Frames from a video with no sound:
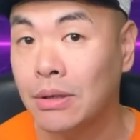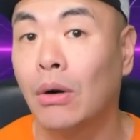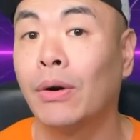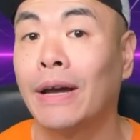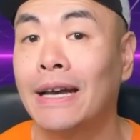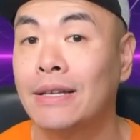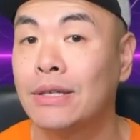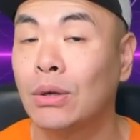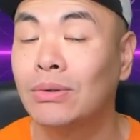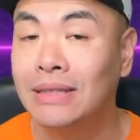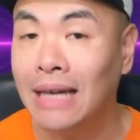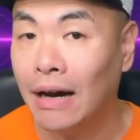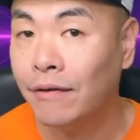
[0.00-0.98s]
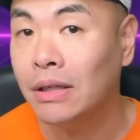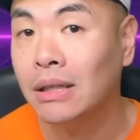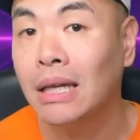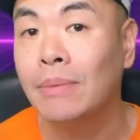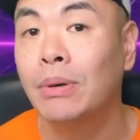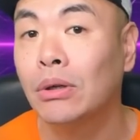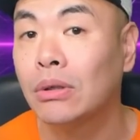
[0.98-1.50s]
Okay, so
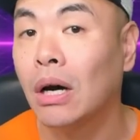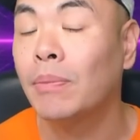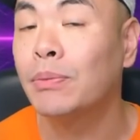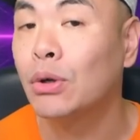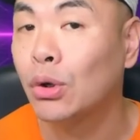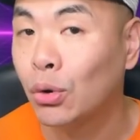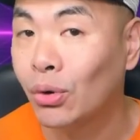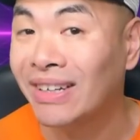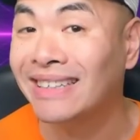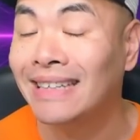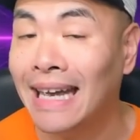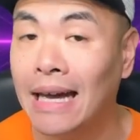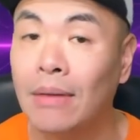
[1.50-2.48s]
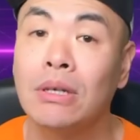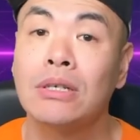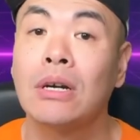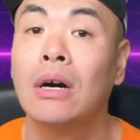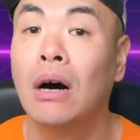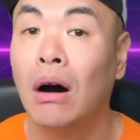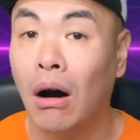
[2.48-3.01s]
definitely build up your crit damage
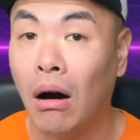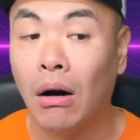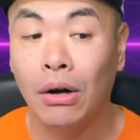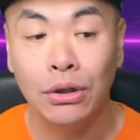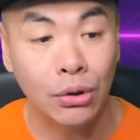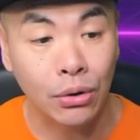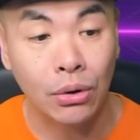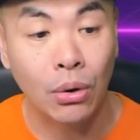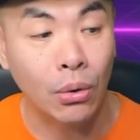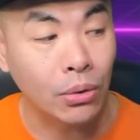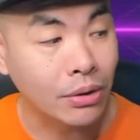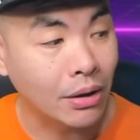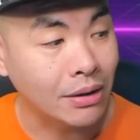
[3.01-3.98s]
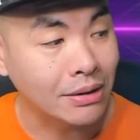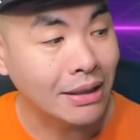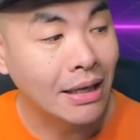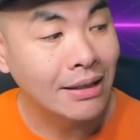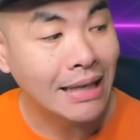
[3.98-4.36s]
on your cold heart.